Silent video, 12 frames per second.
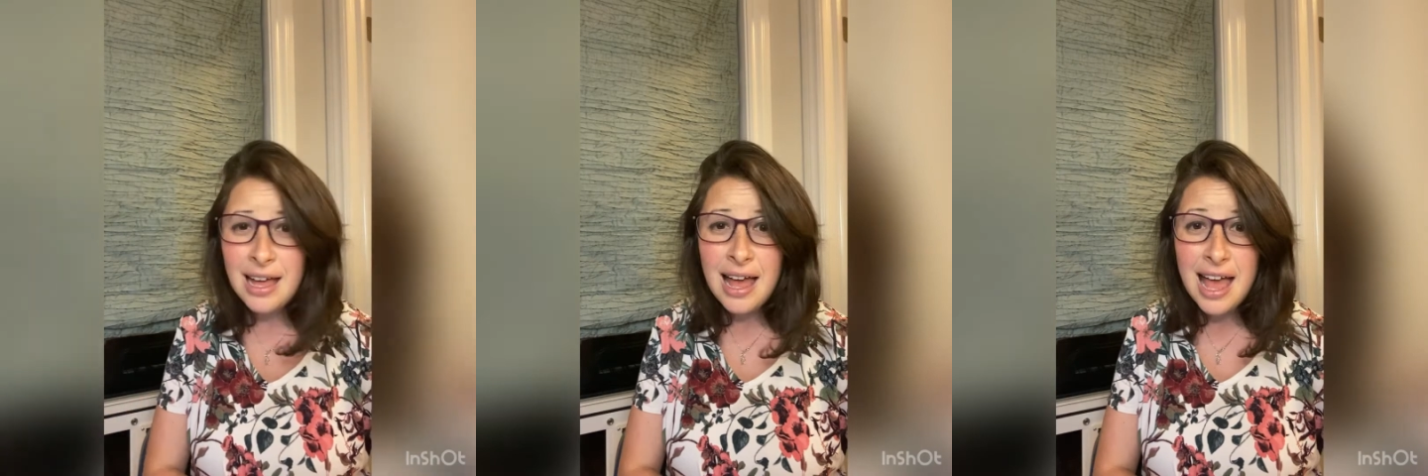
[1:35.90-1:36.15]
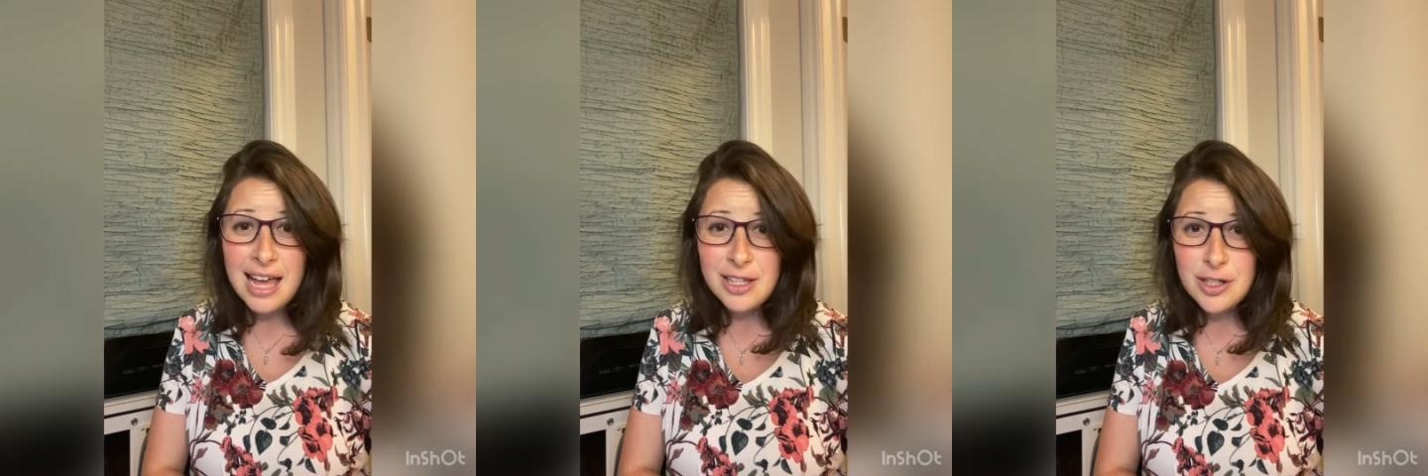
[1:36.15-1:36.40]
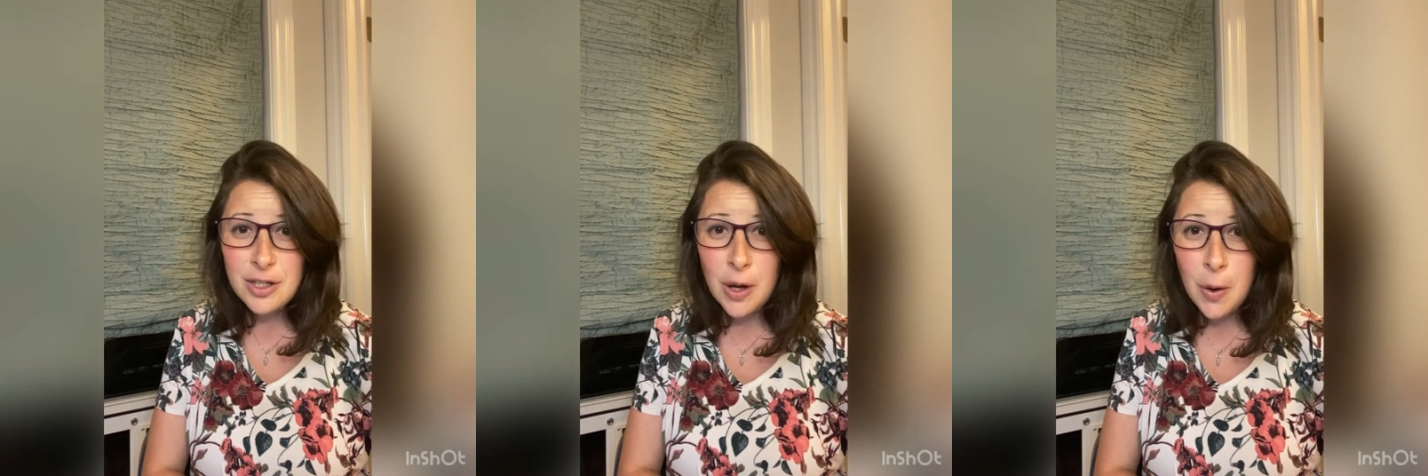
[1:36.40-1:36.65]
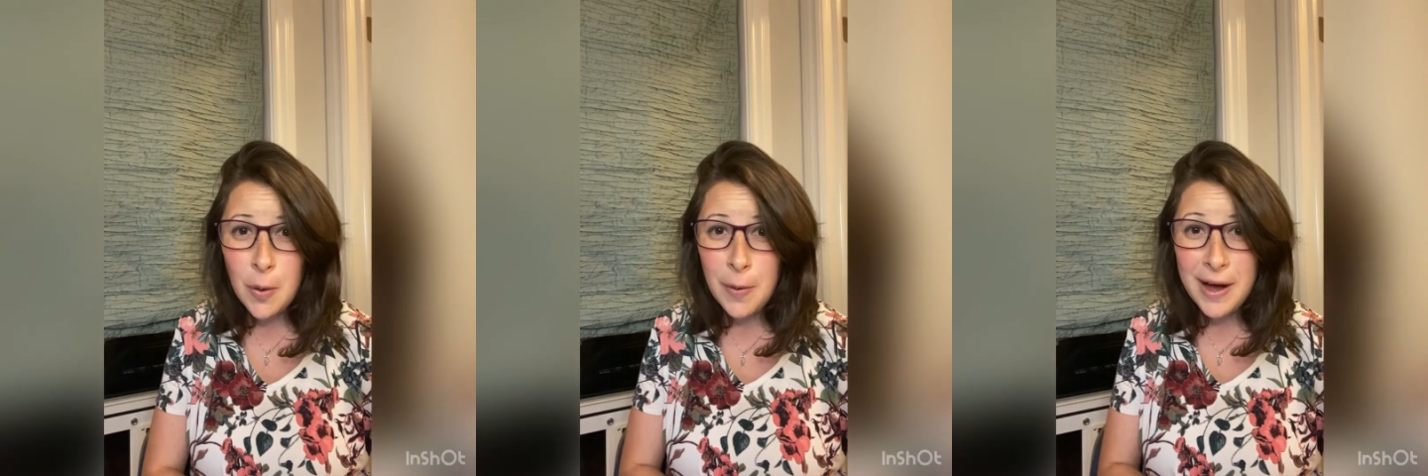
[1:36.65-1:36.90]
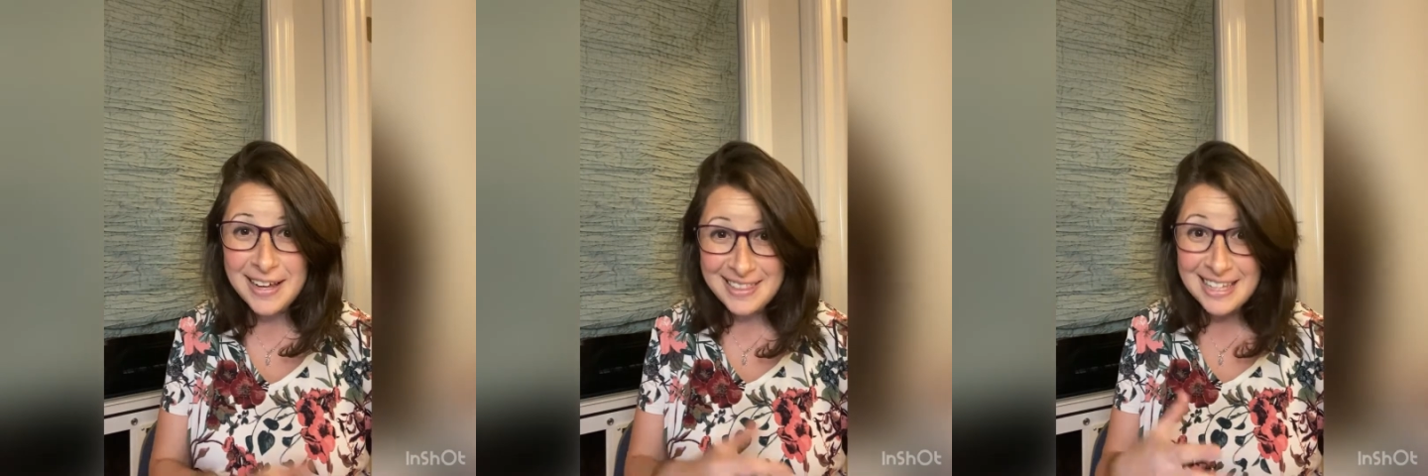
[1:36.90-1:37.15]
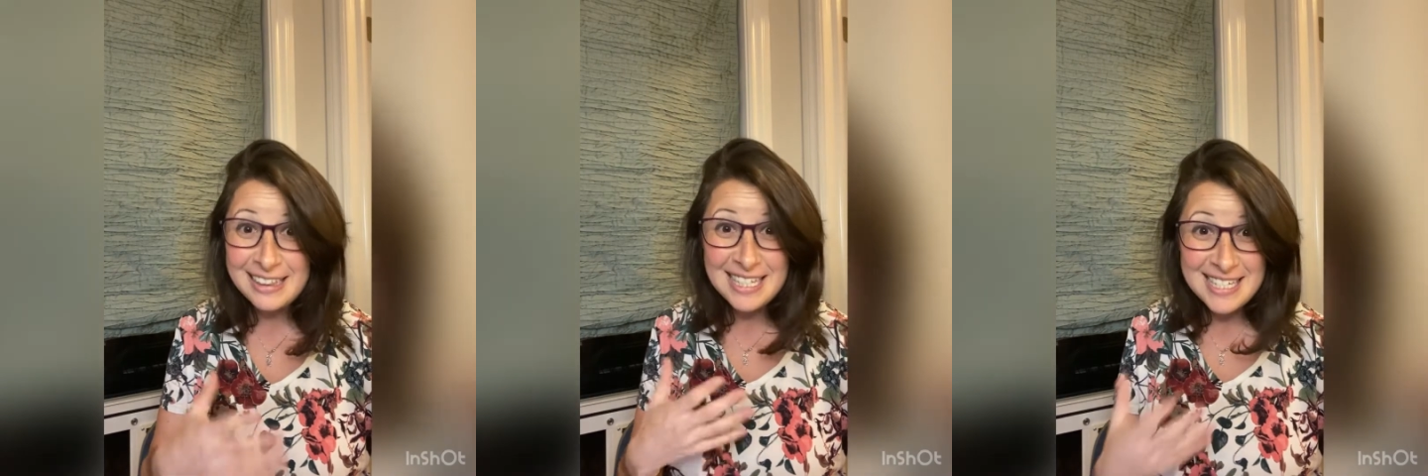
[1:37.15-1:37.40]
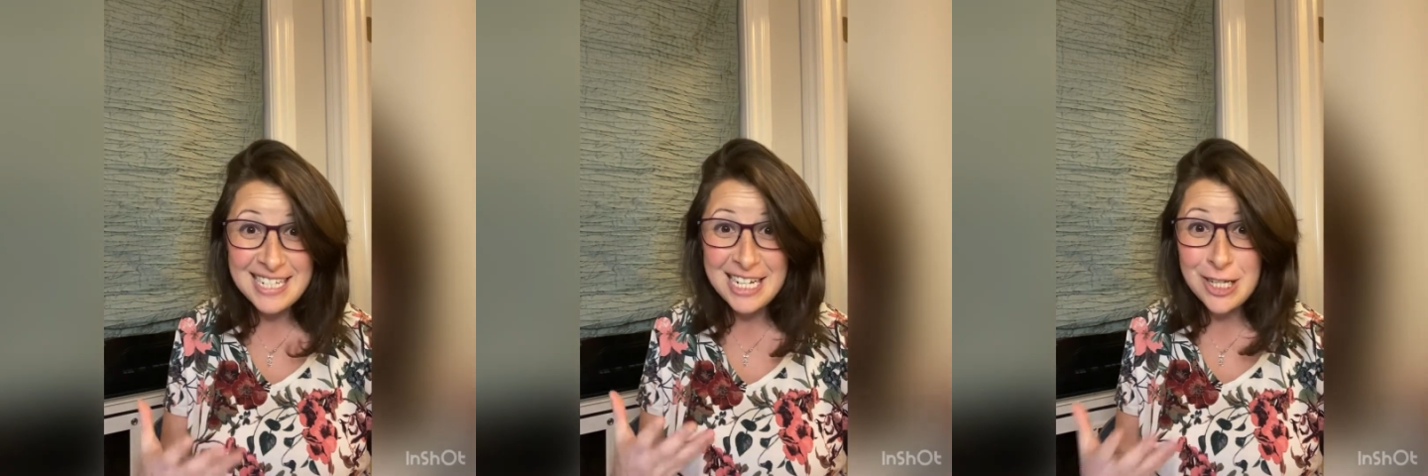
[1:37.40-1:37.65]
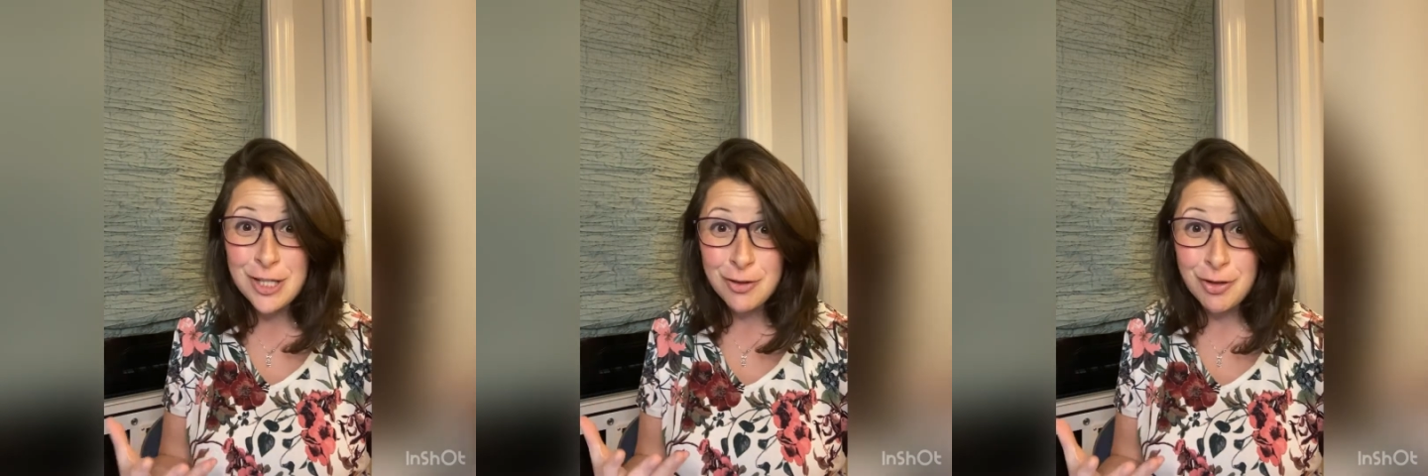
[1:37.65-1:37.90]
And so I think listening
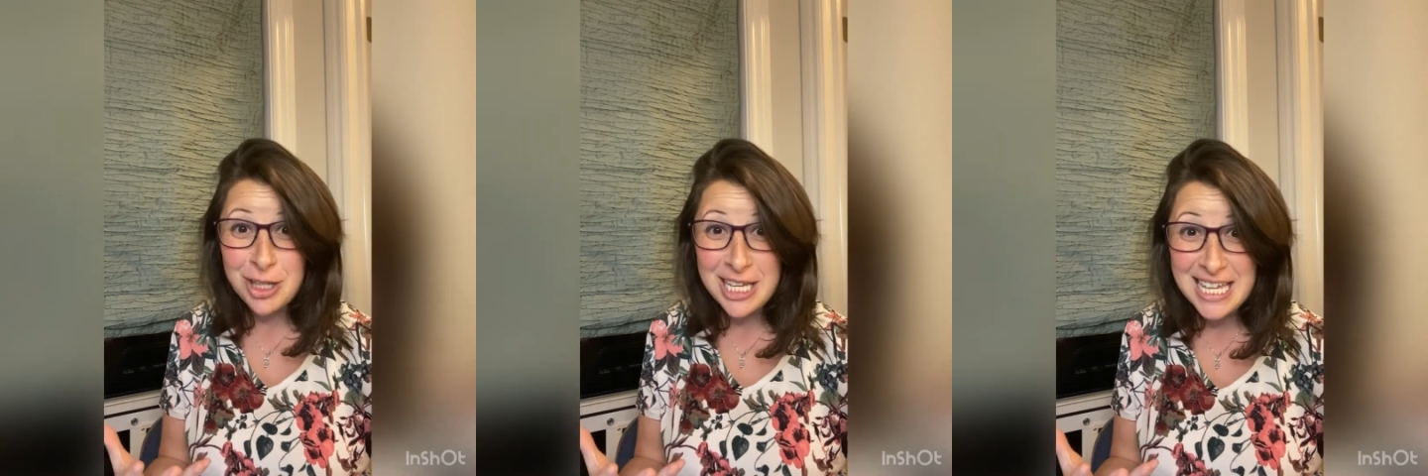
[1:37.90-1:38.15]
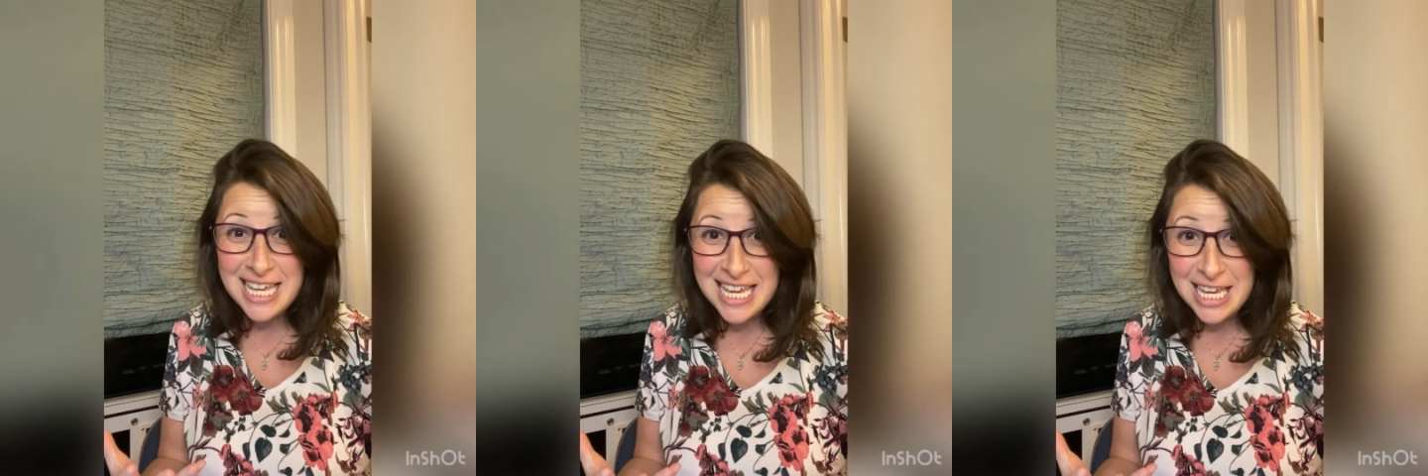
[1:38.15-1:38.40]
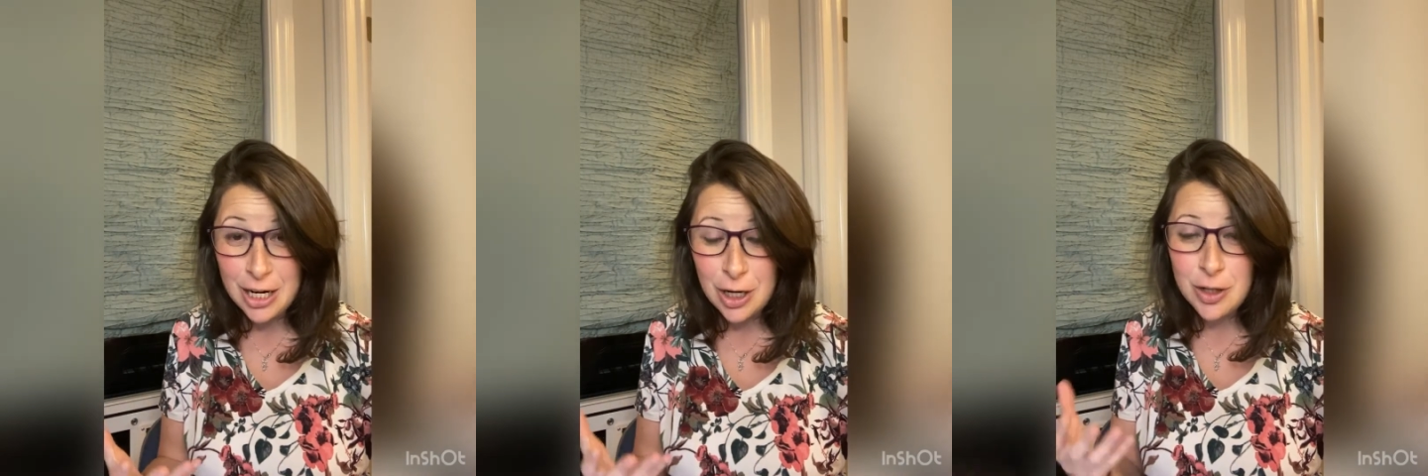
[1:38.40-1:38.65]
is really key here.